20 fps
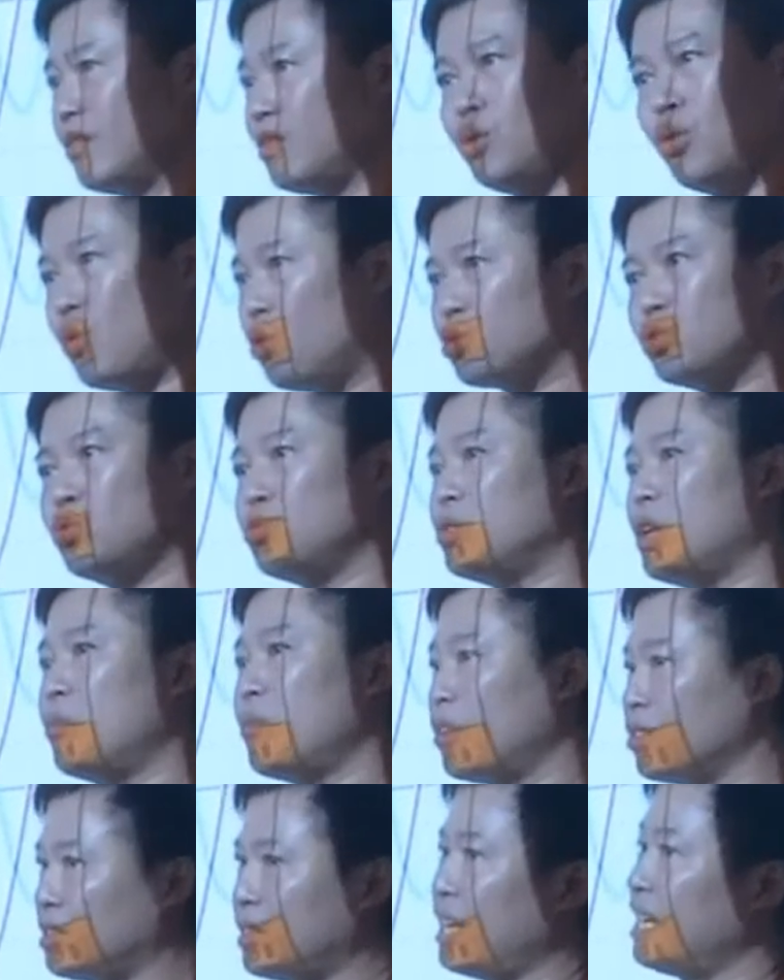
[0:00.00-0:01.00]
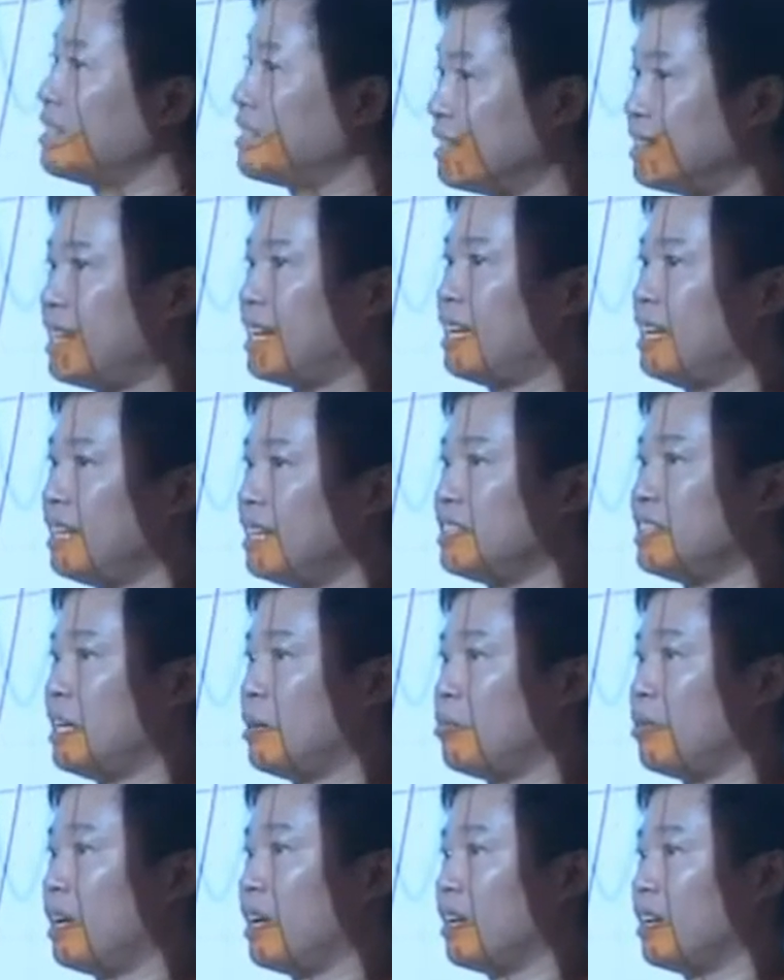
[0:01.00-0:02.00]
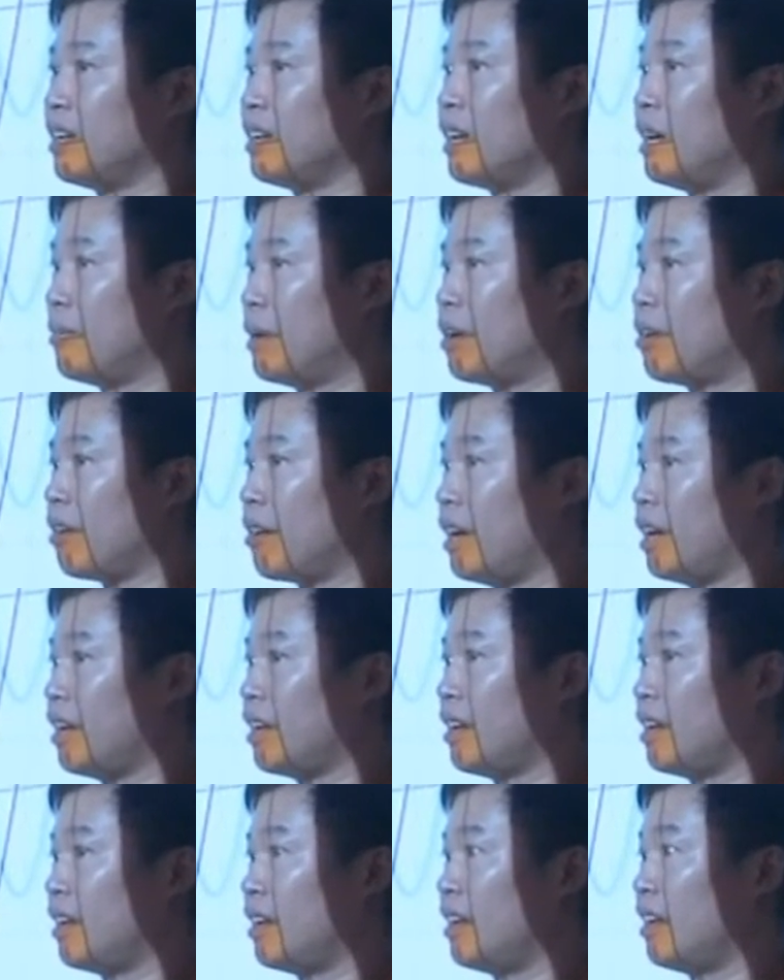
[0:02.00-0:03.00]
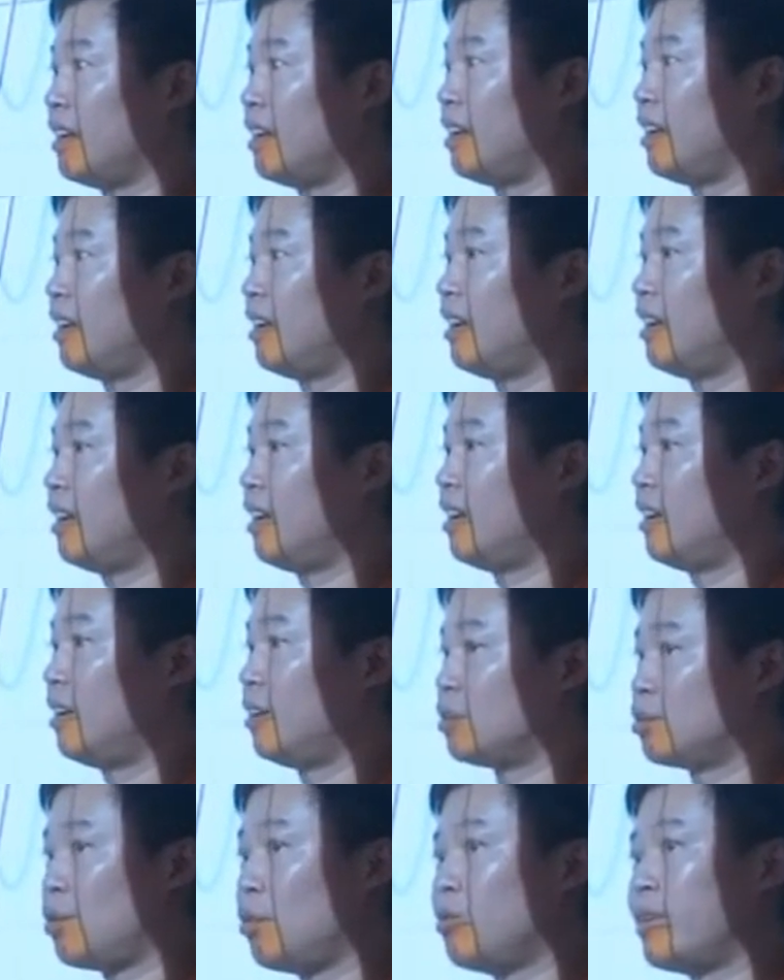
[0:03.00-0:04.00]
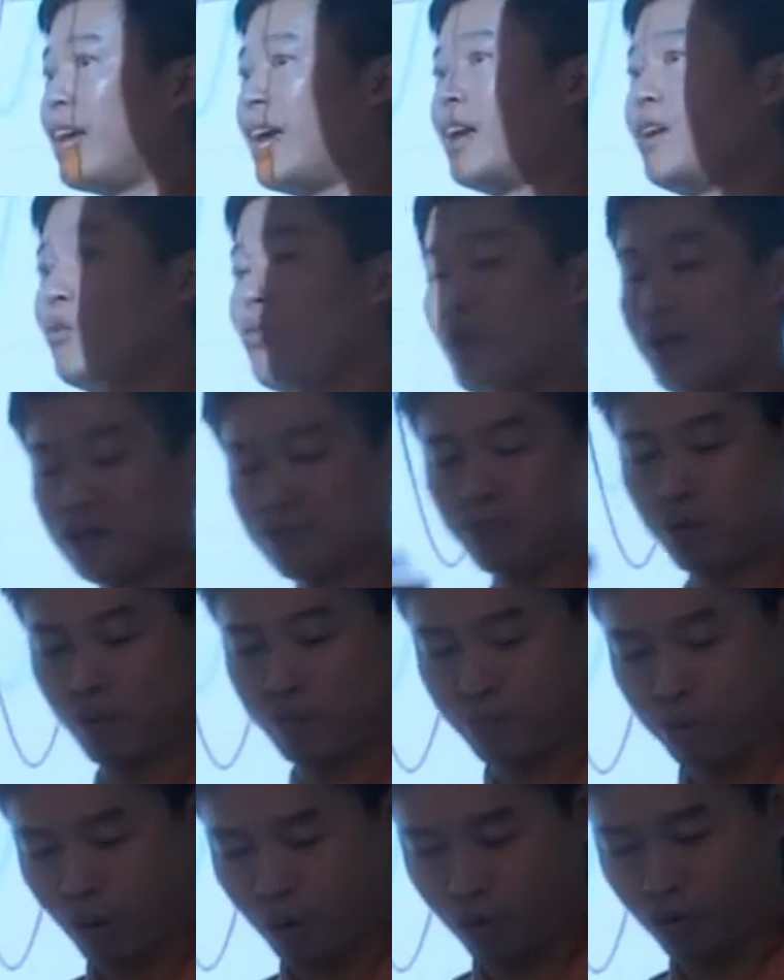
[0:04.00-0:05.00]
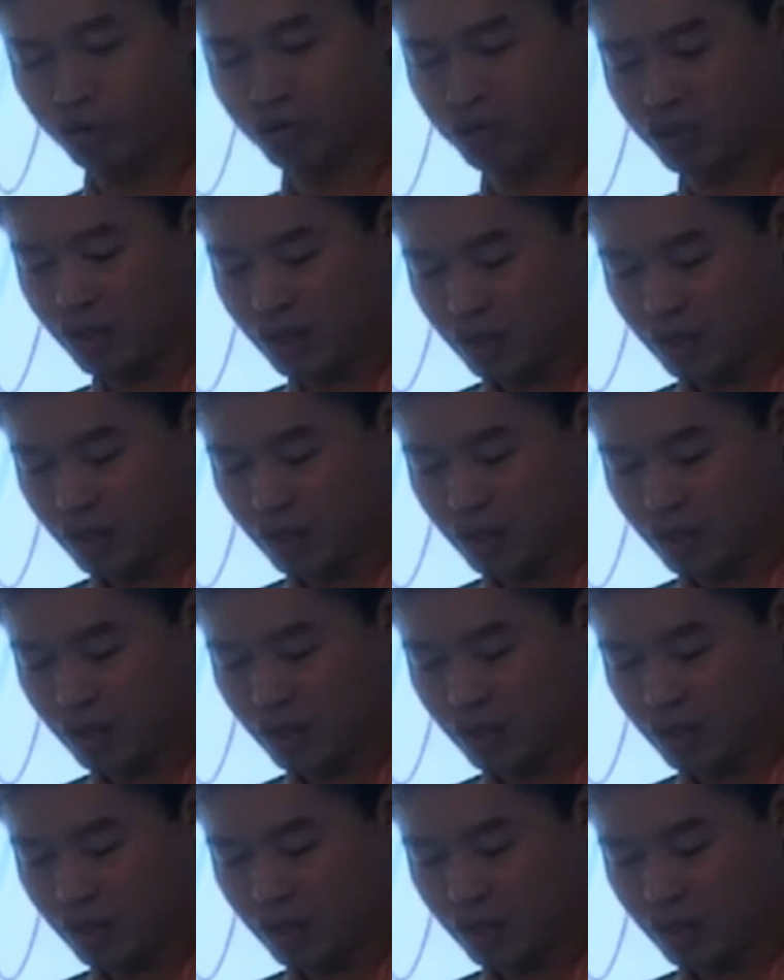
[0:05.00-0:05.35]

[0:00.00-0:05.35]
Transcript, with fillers: no student will say it's exactly the same, right? Am I correct? So then we propose